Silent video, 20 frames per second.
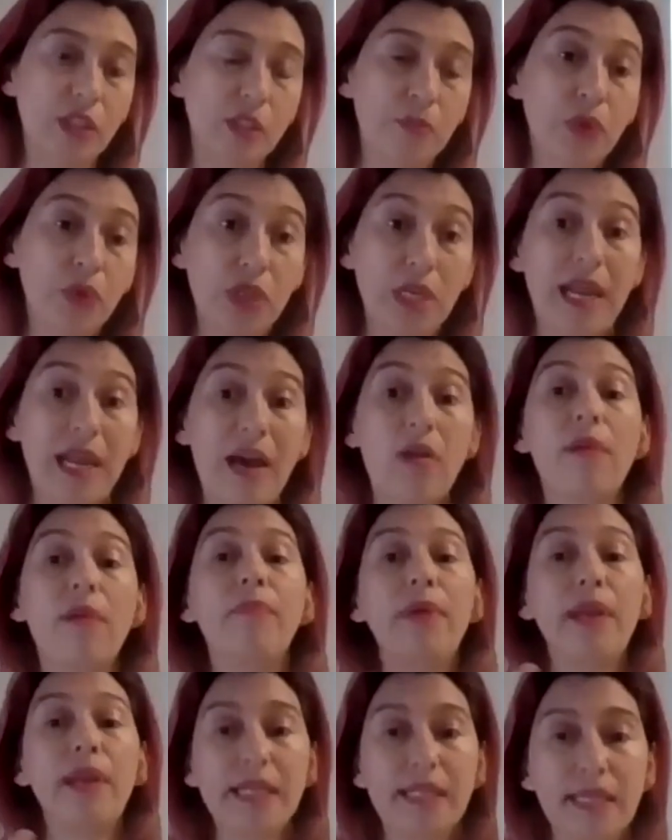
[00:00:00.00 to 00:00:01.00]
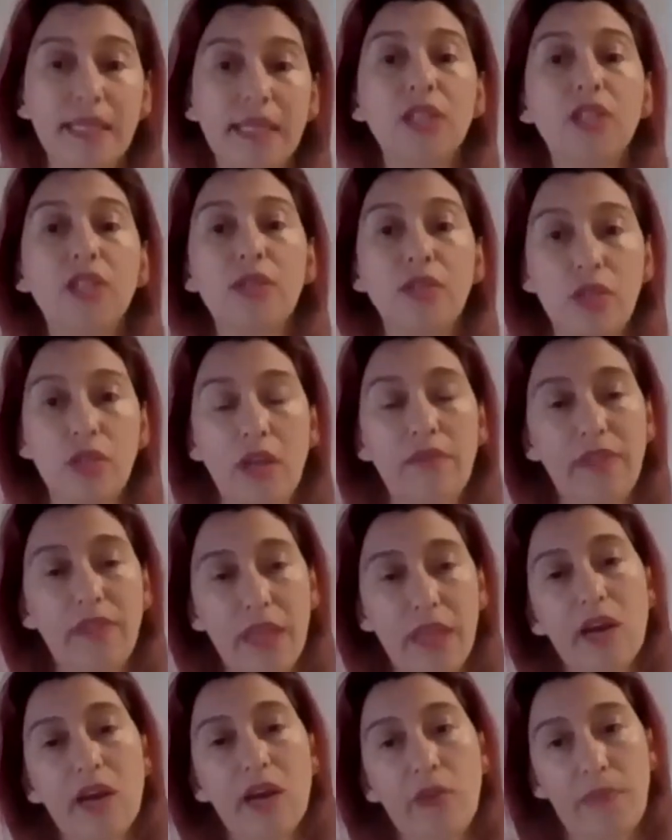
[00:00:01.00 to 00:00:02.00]
put in our ability to serve the
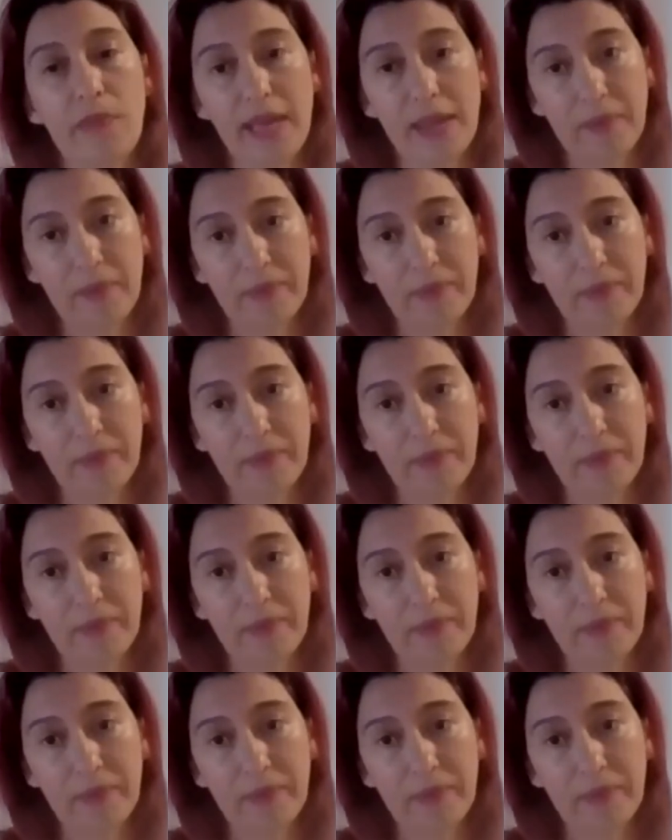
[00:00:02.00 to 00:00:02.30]
economy.